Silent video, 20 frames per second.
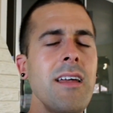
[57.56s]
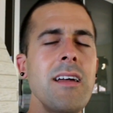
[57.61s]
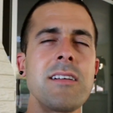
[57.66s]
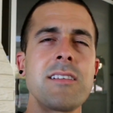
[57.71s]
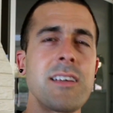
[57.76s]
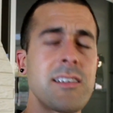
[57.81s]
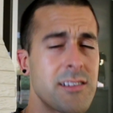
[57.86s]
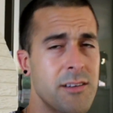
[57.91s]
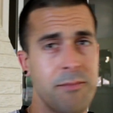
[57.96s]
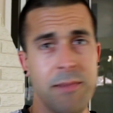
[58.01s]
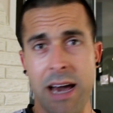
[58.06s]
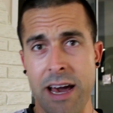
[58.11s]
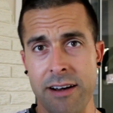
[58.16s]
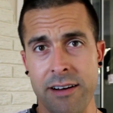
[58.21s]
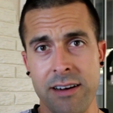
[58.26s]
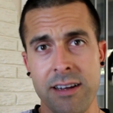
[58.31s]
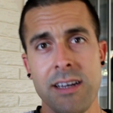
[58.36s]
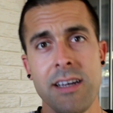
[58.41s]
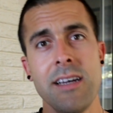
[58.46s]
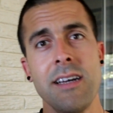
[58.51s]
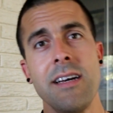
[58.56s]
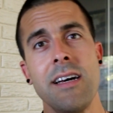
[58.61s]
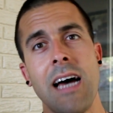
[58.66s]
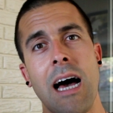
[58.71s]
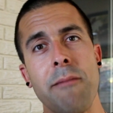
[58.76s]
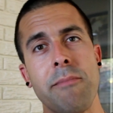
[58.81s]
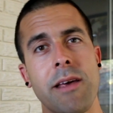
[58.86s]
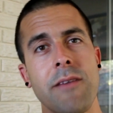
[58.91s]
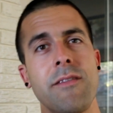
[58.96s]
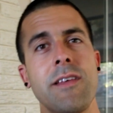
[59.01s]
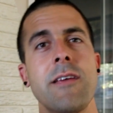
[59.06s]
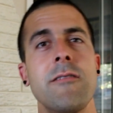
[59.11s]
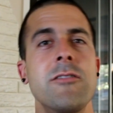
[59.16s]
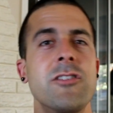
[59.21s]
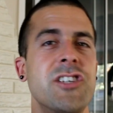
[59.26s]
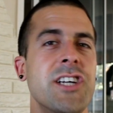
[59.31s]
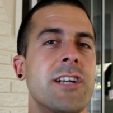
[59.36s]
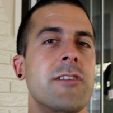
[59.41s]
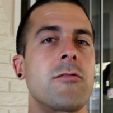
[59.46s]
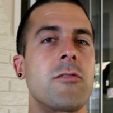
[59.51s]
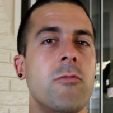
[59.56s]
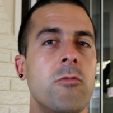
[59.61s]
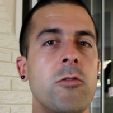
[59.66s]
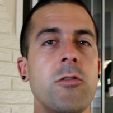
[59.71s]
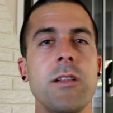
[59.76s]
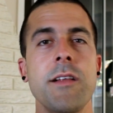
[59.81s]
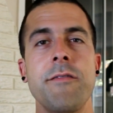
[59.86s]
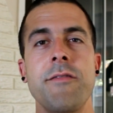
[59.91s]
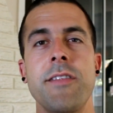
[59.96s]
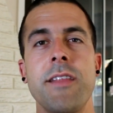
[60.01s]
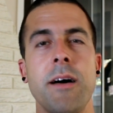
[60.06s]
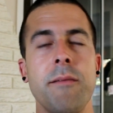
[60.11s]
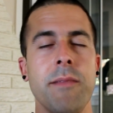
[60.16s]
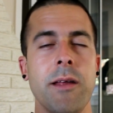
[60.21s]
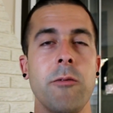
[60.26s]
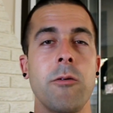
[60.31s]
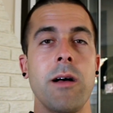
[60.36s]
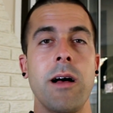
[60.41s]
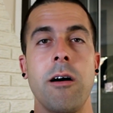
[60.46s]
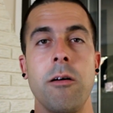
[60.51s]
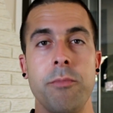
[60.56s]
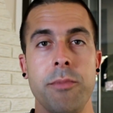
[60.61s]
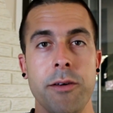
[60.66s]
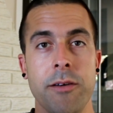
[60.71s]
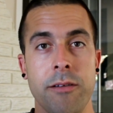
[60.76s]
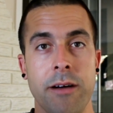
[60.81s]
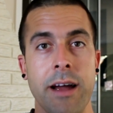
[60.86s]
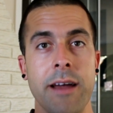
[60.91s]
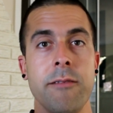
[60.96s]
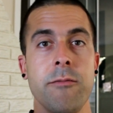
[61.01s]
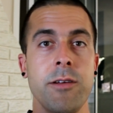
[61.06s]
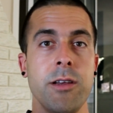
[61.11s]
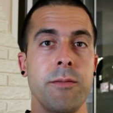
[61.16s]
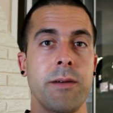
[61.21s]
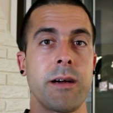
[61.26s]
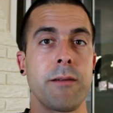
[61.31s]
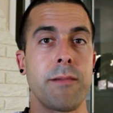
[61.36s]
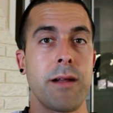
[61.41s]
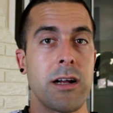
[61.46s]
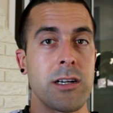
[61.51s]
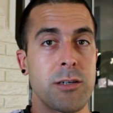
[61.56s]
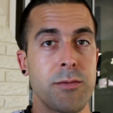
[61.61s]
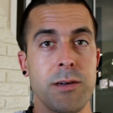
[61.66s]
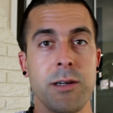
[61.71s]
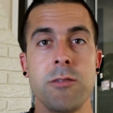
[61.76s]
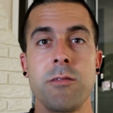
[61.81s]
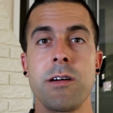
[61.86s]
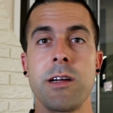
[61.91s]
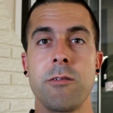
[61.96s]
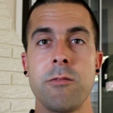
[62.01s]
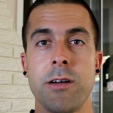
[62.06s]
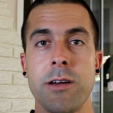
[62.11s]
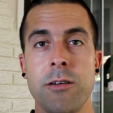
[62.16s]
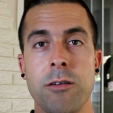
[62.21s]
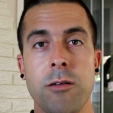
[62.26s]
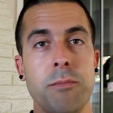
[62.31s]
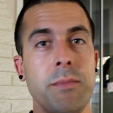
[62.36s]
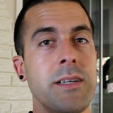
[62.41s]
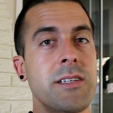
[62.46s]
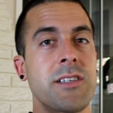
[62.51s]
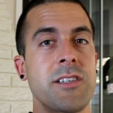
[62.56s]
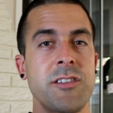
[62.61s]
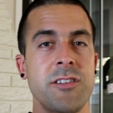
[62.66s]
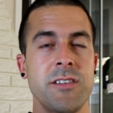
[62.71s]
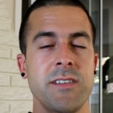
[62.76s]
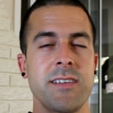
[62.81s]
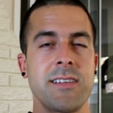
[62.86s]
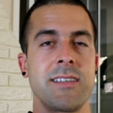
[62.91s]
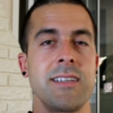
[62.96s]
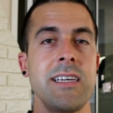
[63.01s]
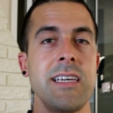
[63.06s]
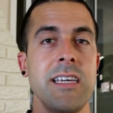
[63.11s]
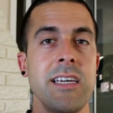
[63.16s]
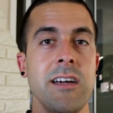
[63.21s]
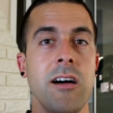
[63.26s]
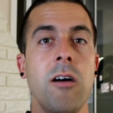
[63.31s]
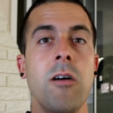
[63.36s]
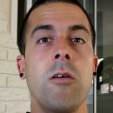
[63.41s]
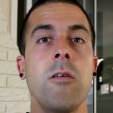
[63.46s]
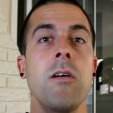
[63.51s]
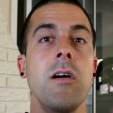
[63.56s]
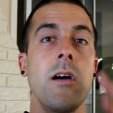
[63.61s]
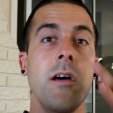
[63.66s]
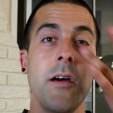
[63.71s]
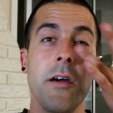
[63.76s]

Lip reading: It doesn't matter. I'm giving you a general rule of thumb that will help you, right? When you become an entrepreneur, you run your own business, you're the CEO,